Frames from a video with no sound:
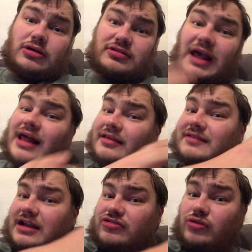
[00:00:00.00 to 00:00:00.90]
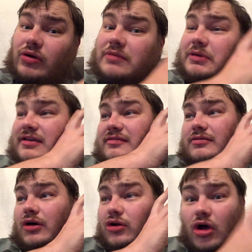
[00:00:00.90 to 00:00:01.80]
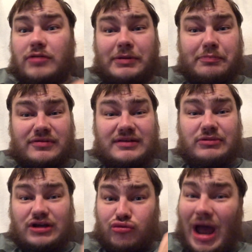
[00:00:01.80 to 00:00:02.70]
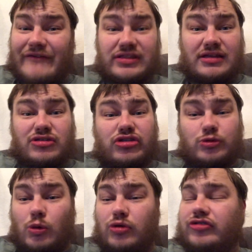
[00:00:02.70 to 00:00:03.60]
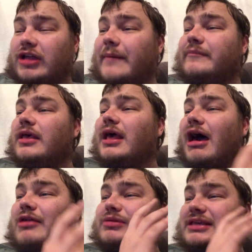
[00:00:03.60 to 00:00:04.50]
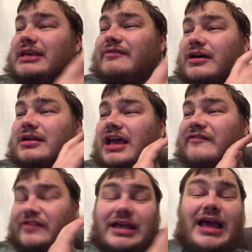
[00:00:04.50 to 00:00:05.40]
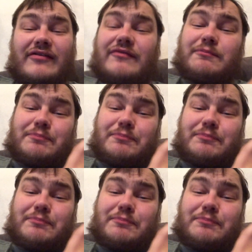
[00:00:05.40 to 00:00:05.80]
tell this kind of story, because a lot of people seem to gravitate towards them and will even like forgive